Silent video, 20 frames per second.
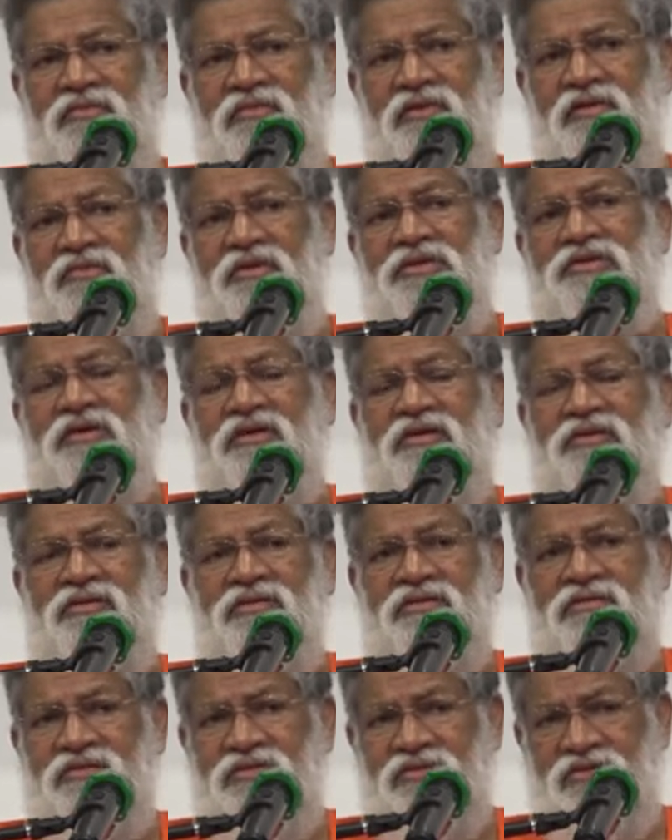which is
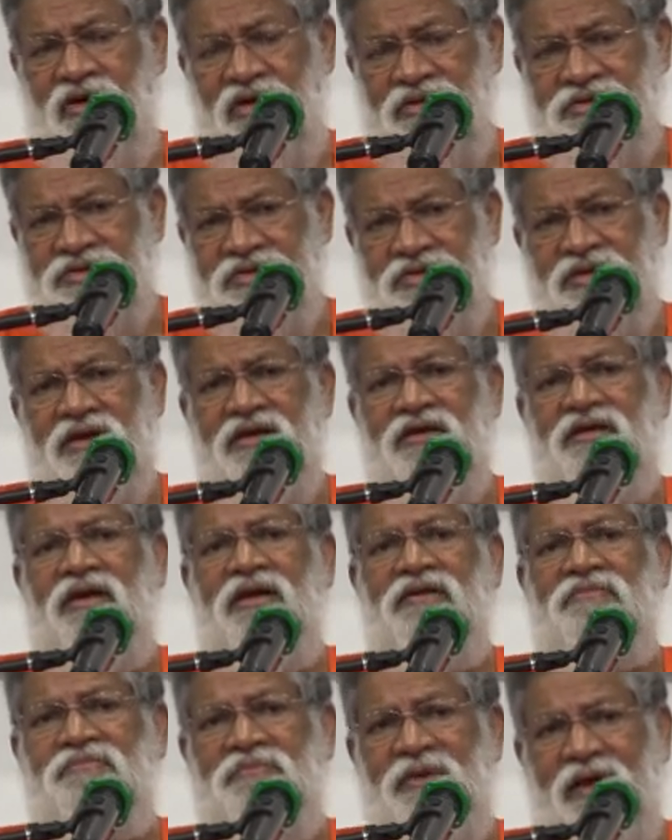constant
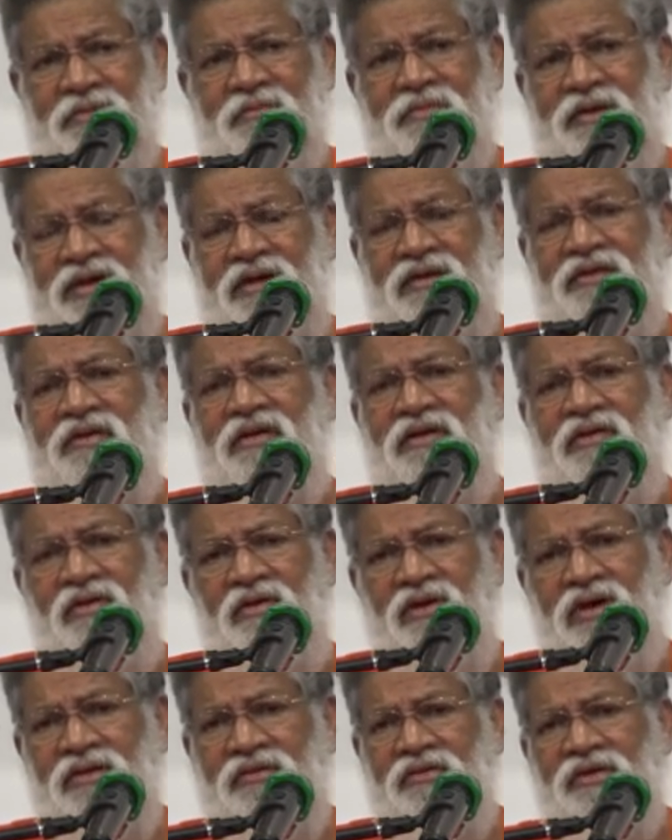and permanent in
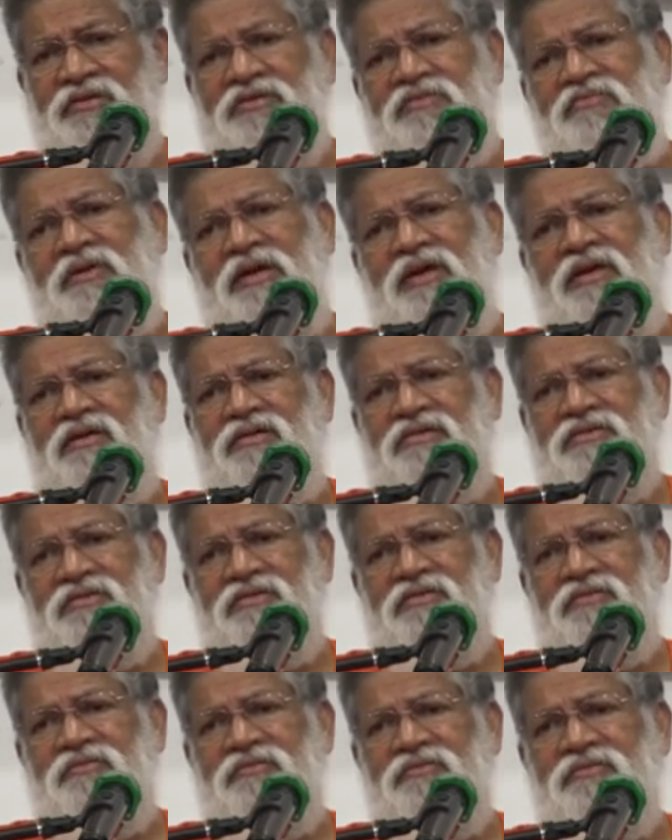all your experience.
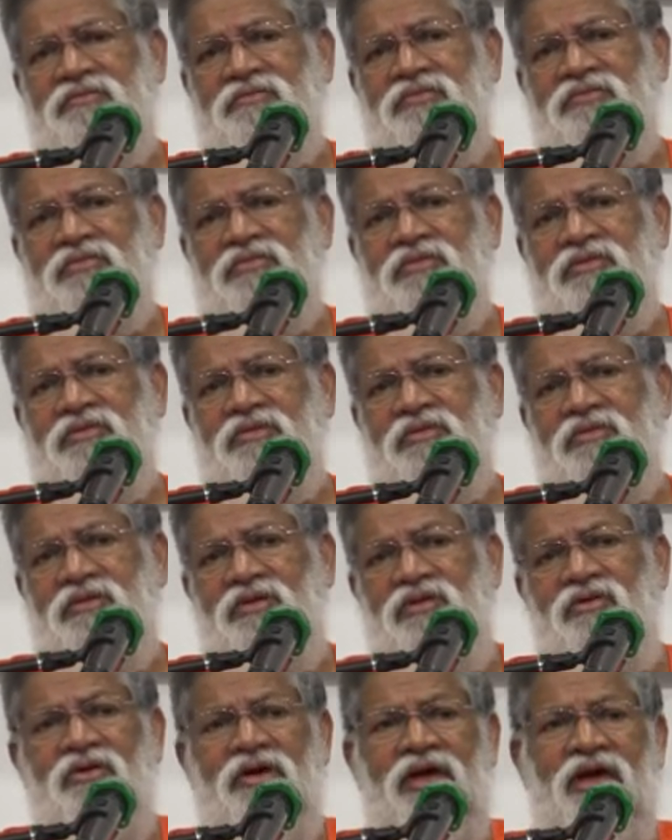
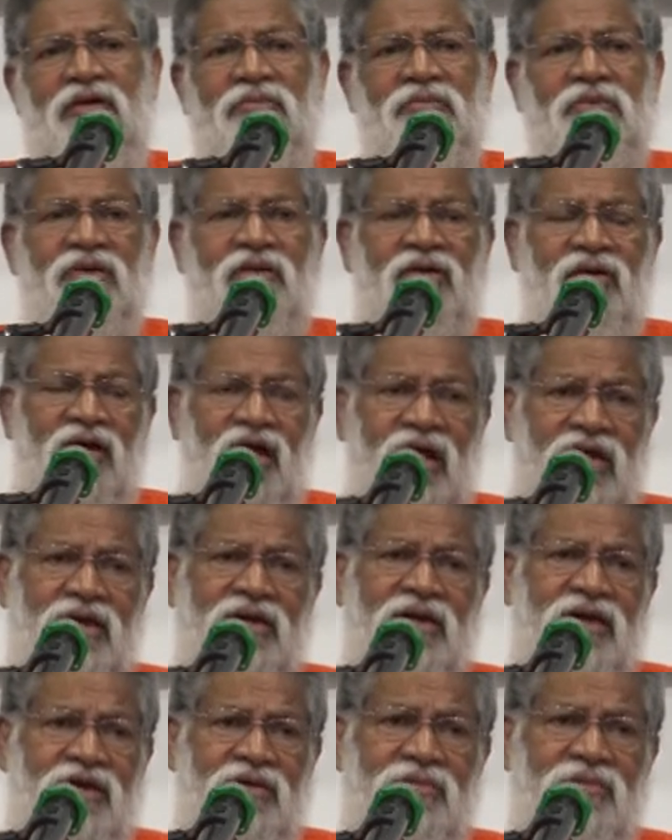You came here, I
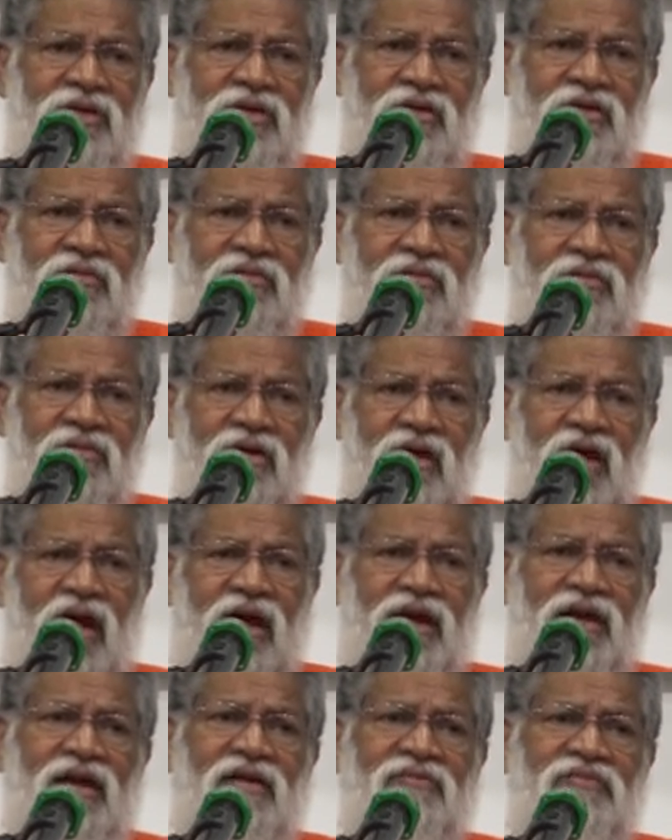came here,
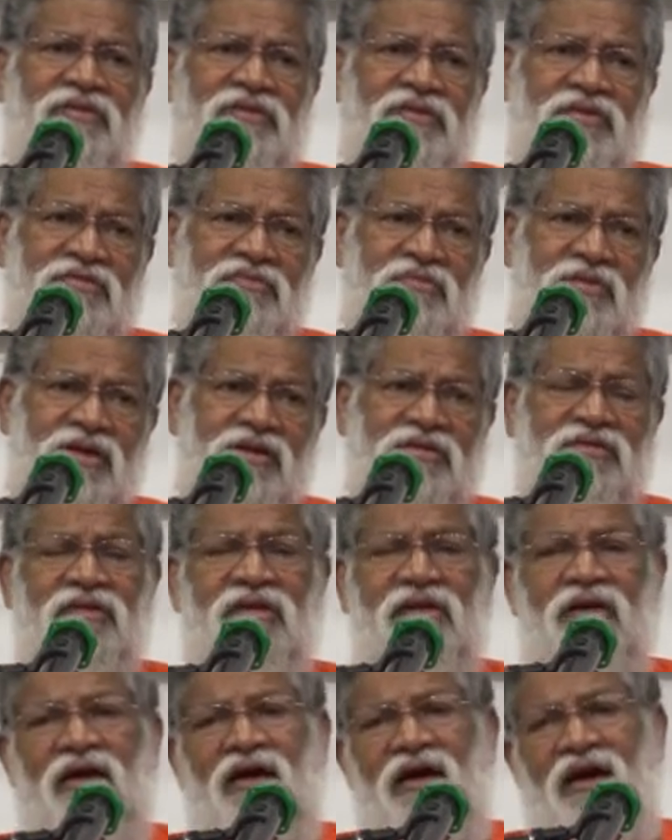I left this place,
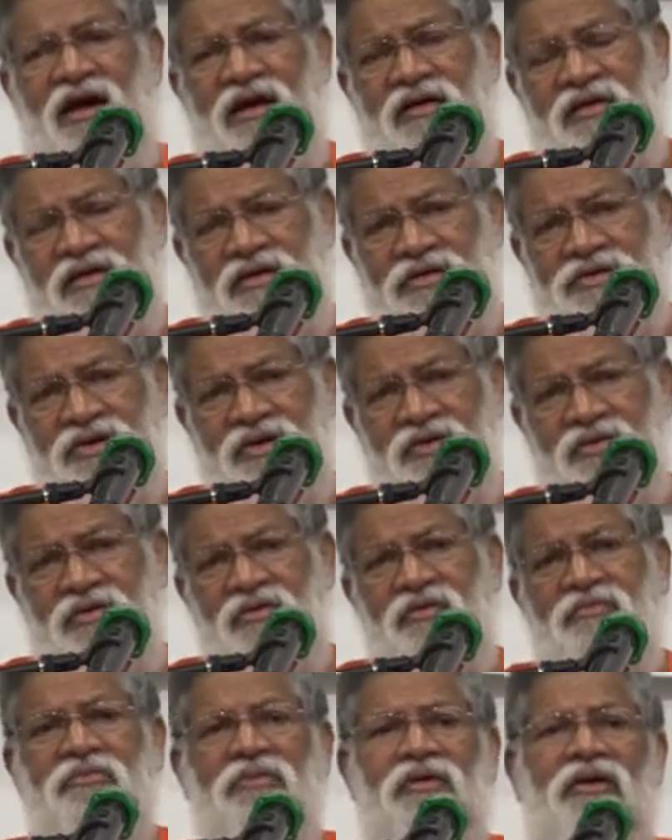I reached
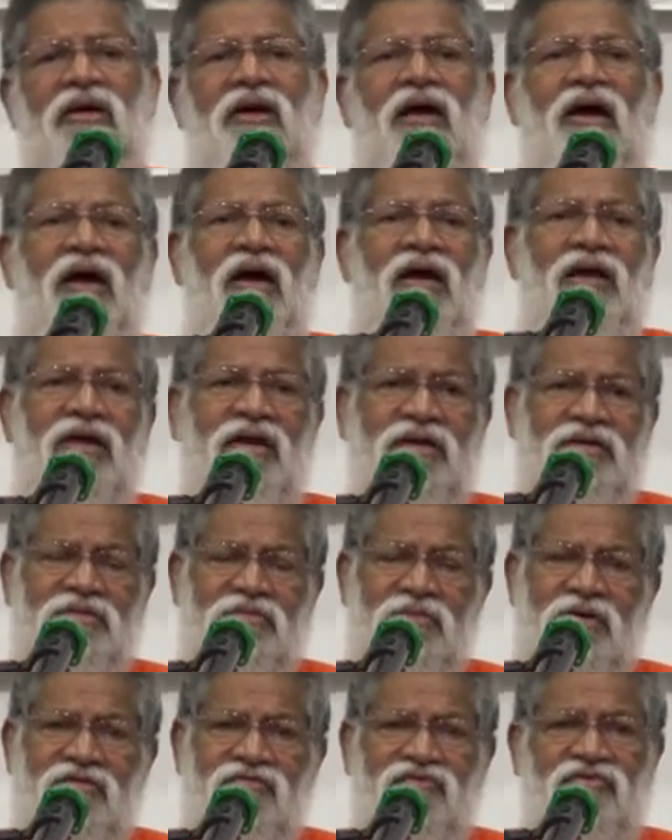home, I ate
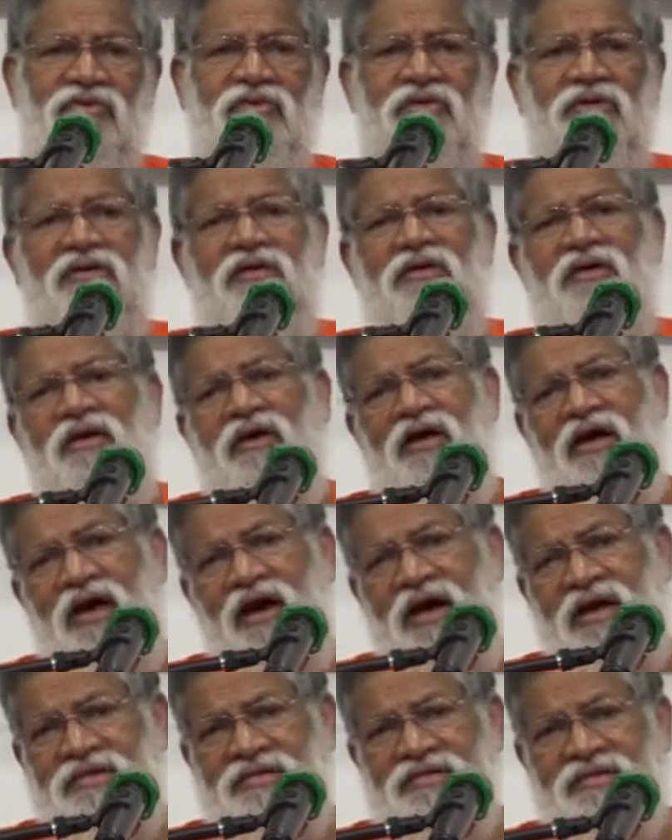my food,
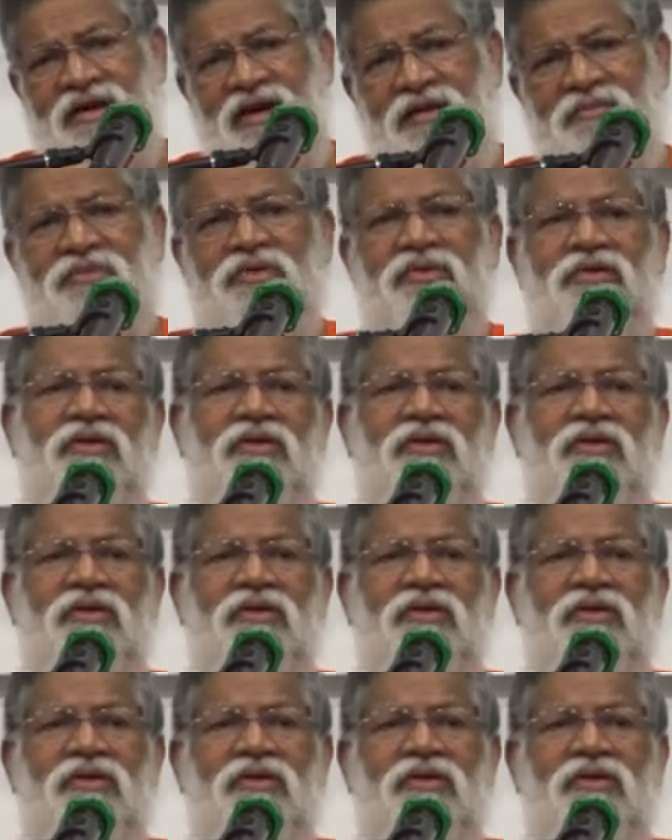I slept,